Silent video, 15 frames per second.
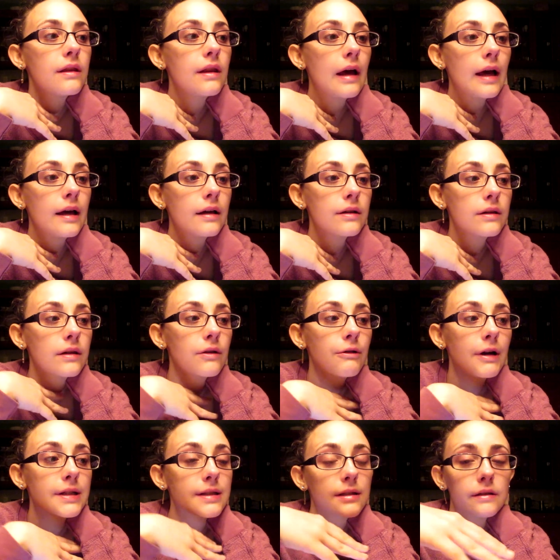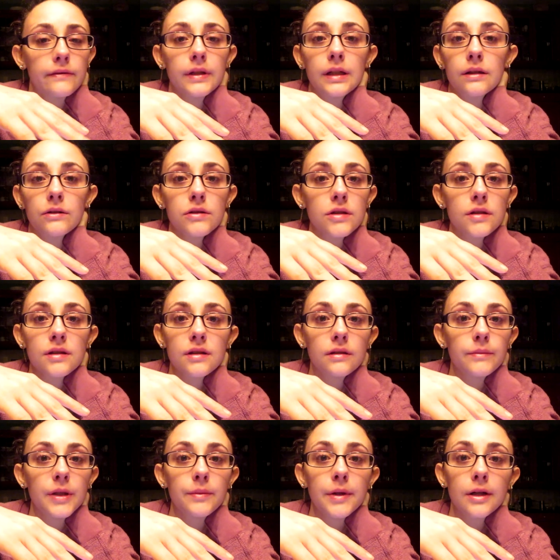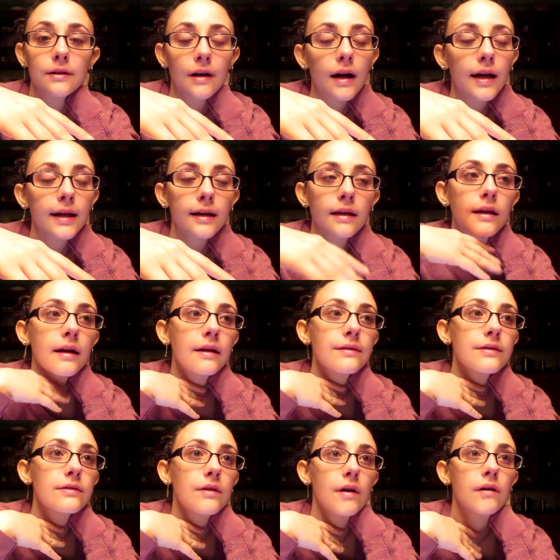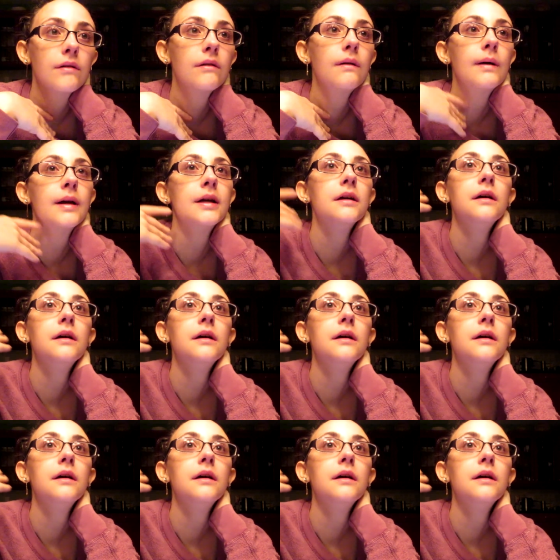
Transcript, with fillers: that the rest of the video is just gonna be me crying. So